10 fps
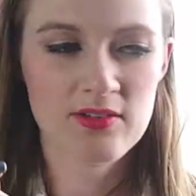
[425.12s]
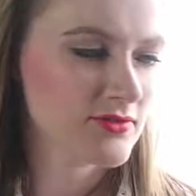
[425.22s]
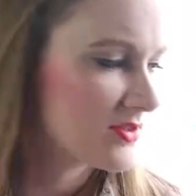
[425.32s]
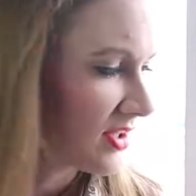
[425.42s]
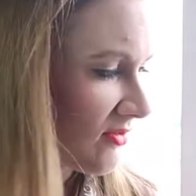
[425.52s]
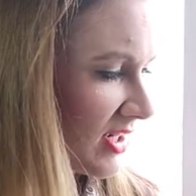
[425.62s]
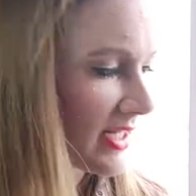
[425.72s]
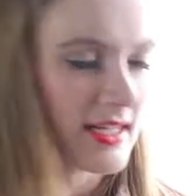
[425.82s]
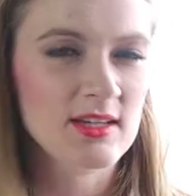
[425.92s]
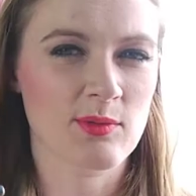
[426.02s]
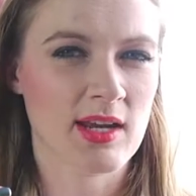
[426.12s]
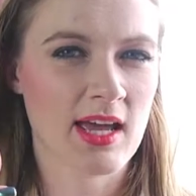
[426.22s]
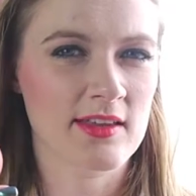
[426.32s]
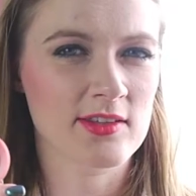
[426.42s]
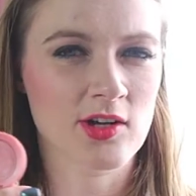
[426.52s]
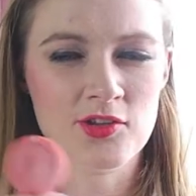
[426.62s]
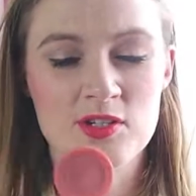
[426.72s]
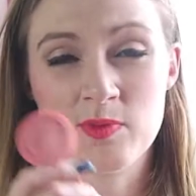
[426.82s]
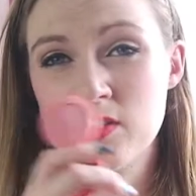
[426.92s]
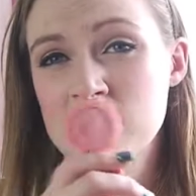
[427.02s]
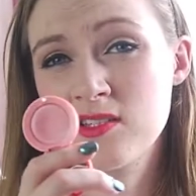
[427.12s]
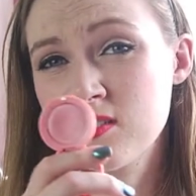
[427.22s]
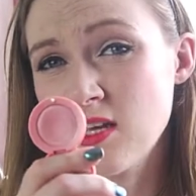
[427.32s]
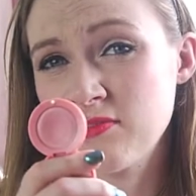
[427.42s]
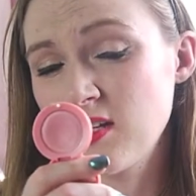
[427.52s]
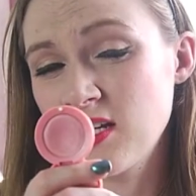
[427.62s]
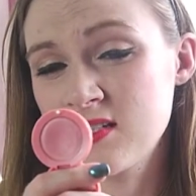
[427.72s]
of didn't really need it when I had the others, but this is definitely,